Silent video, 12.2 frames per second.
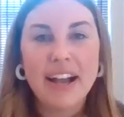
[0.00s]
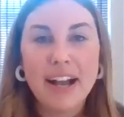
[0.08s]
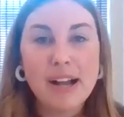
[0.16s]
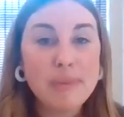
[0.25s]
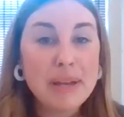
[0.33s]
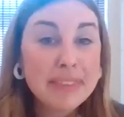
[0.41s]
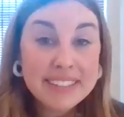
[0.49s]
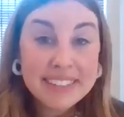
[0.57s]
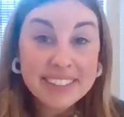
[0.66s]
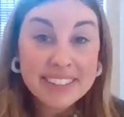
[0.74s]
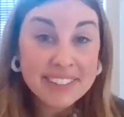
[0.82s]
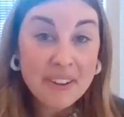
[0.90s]
Um, and
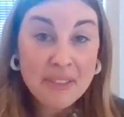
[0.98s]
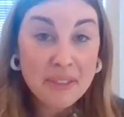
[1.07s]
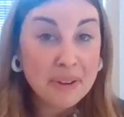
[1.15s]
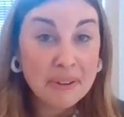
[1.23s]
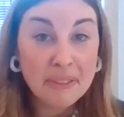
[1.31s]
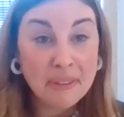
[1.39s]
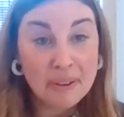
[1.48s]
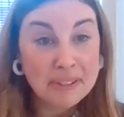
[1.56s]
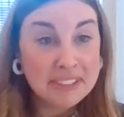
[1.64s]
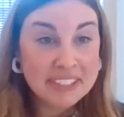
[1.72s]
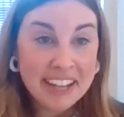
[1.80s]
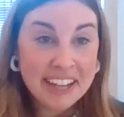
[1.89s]
this is our third
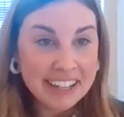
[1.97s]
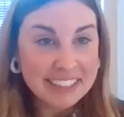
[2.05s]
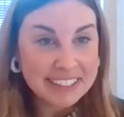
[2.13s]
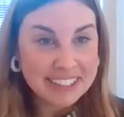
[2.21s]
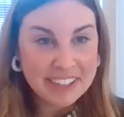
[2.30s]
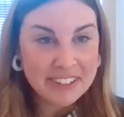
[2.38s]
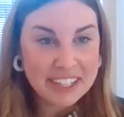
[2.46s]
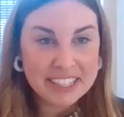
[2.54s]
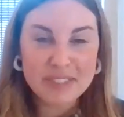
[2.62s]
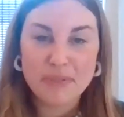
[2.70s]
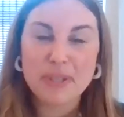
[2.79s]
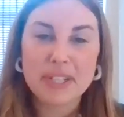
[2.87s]
Thursday
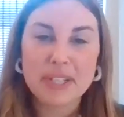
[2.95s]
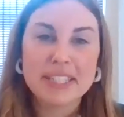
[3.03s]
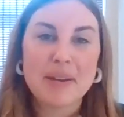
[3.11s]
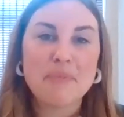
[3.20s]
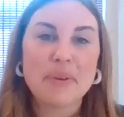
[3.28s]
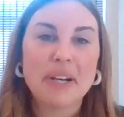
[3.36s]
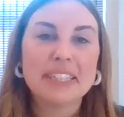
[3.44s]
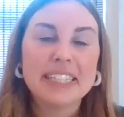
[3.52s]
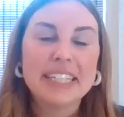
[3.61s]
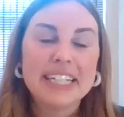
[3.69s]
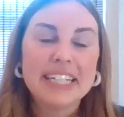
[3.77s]
series for December.